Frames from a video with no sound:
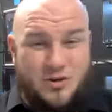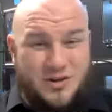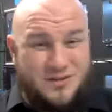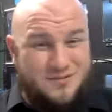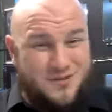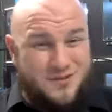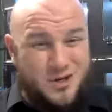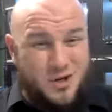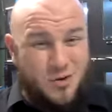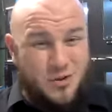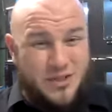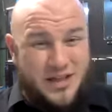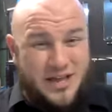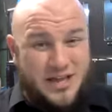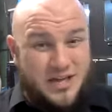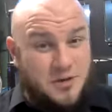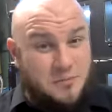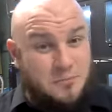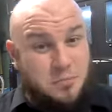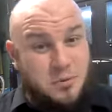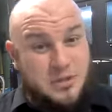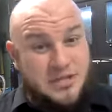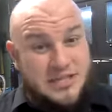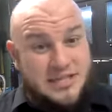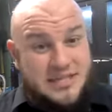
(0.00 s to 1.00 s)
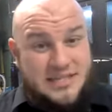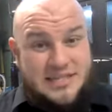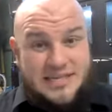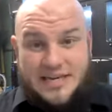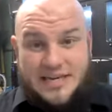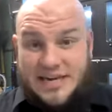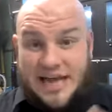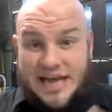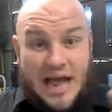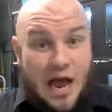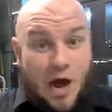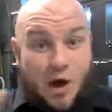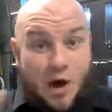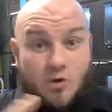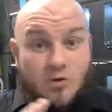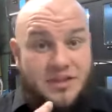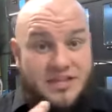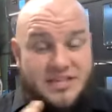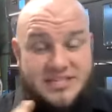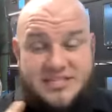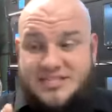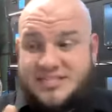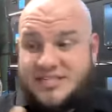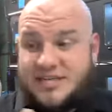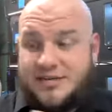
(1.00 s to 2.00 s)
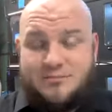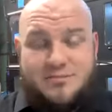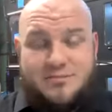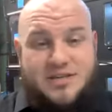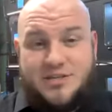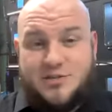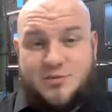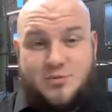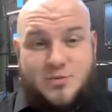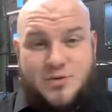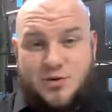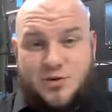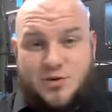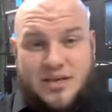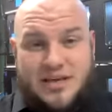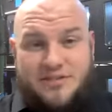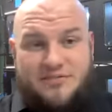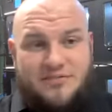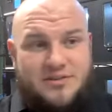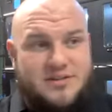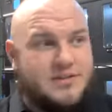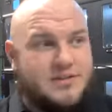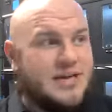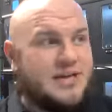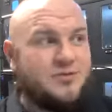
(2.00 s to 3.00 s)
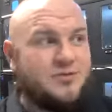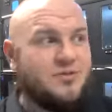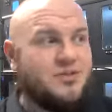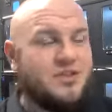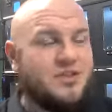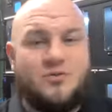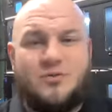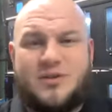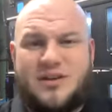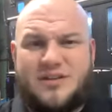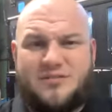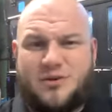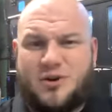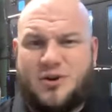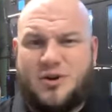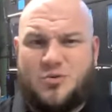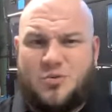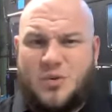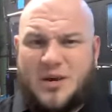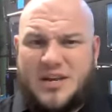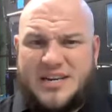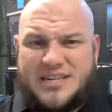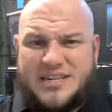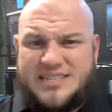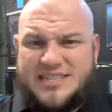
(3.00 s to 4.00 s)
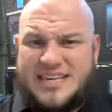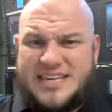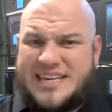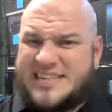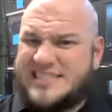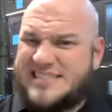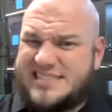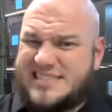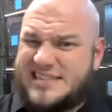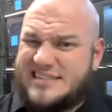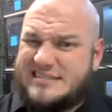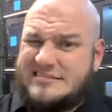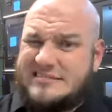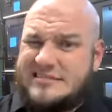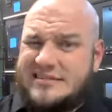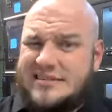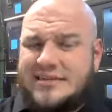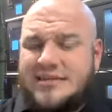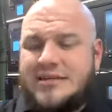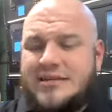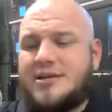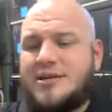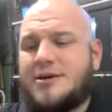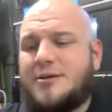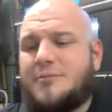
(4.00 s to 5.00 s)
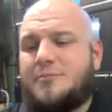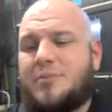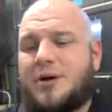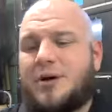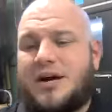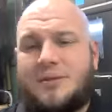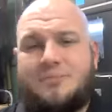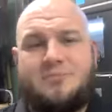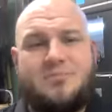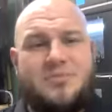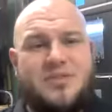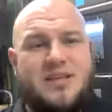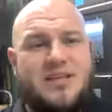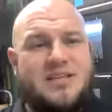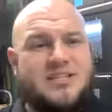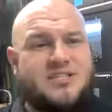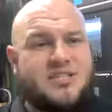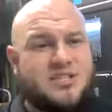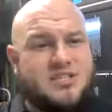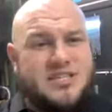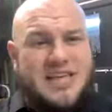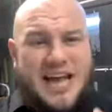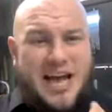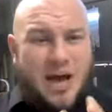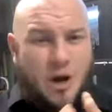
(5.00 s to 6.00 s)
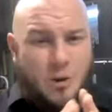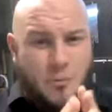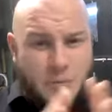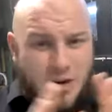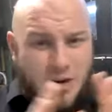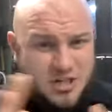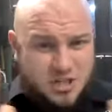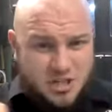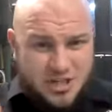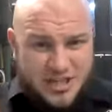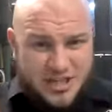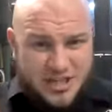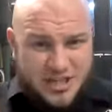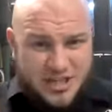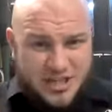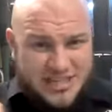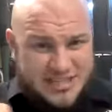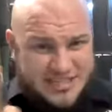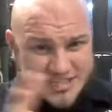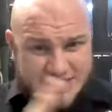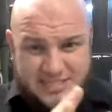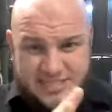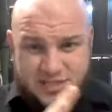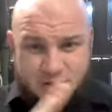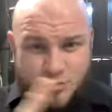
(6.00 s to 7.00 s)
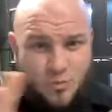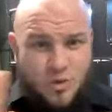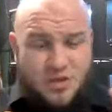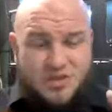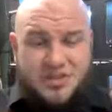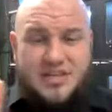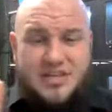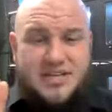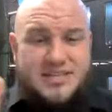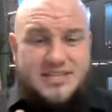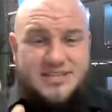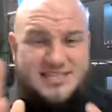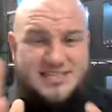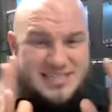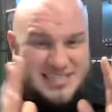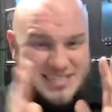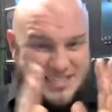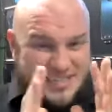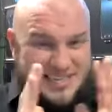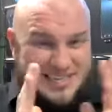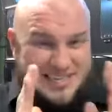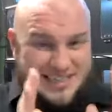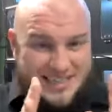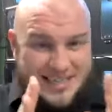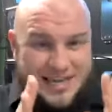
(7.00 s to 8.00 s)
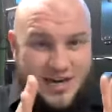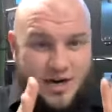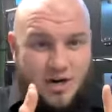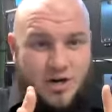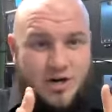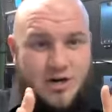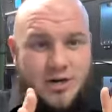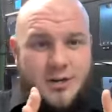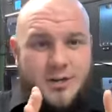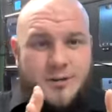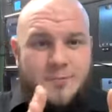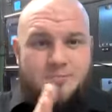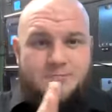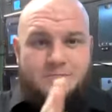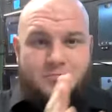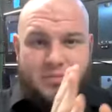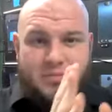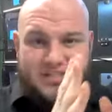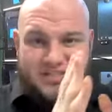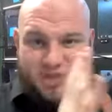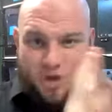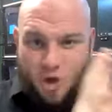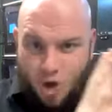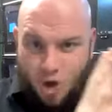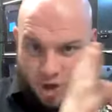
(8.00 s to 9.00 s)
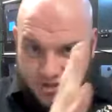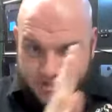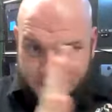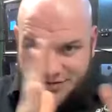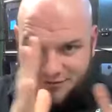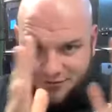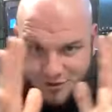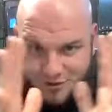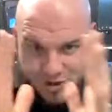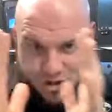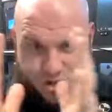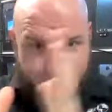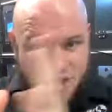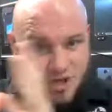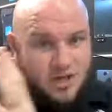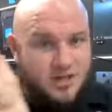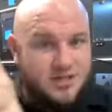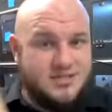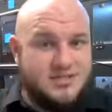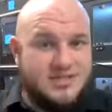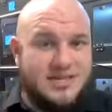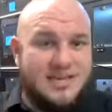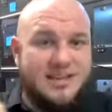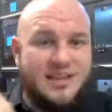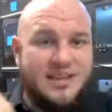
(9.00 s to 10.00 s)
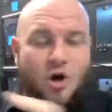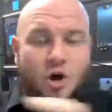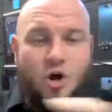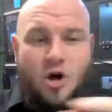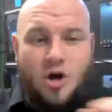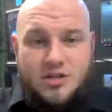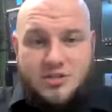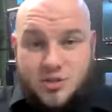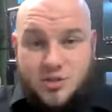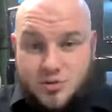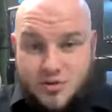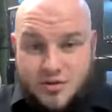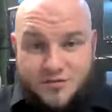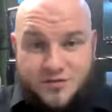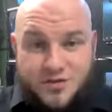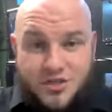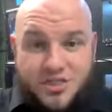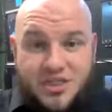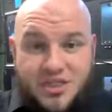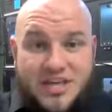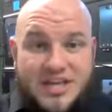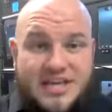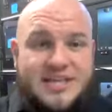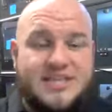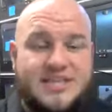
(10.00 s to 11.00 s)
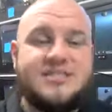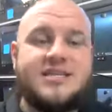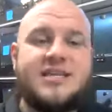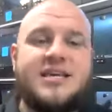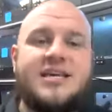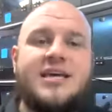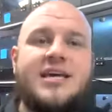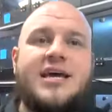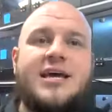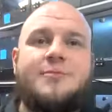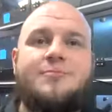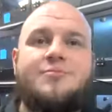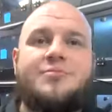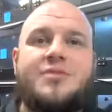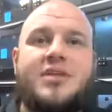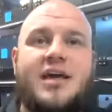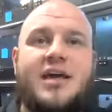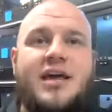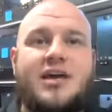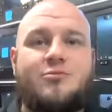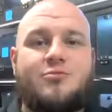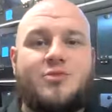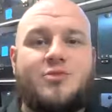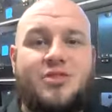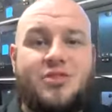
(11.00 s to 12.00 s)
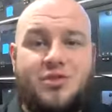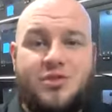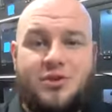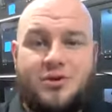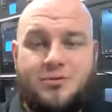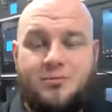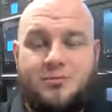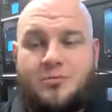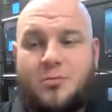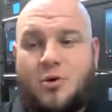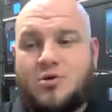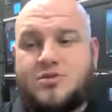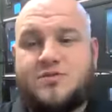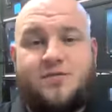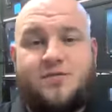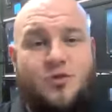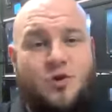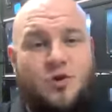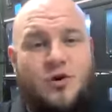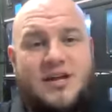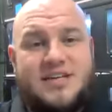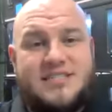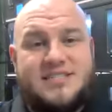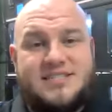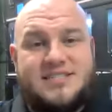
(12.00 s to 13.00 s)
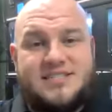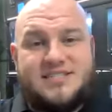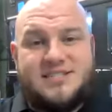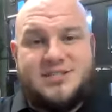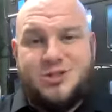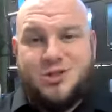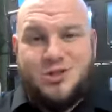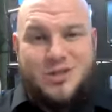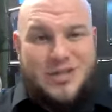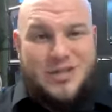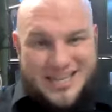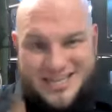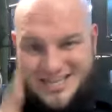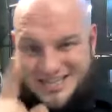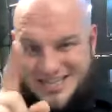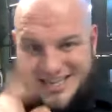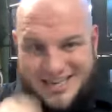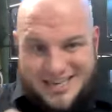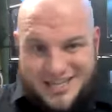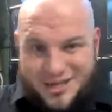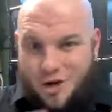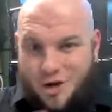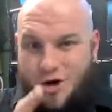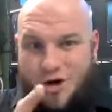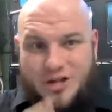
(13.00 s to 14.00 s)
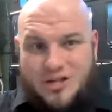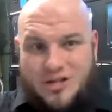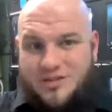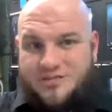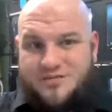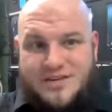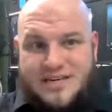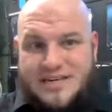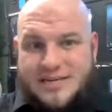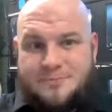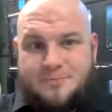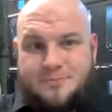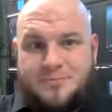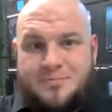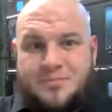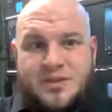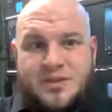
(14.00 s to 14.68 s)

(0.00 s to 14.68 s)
don't even know that completely on how they see it, because I don't think we have a good way to test it. But just how much they can see and what they can see is in there, but it's all different chunks and they all do different things. And with most fluorescents, you're not getting all of it.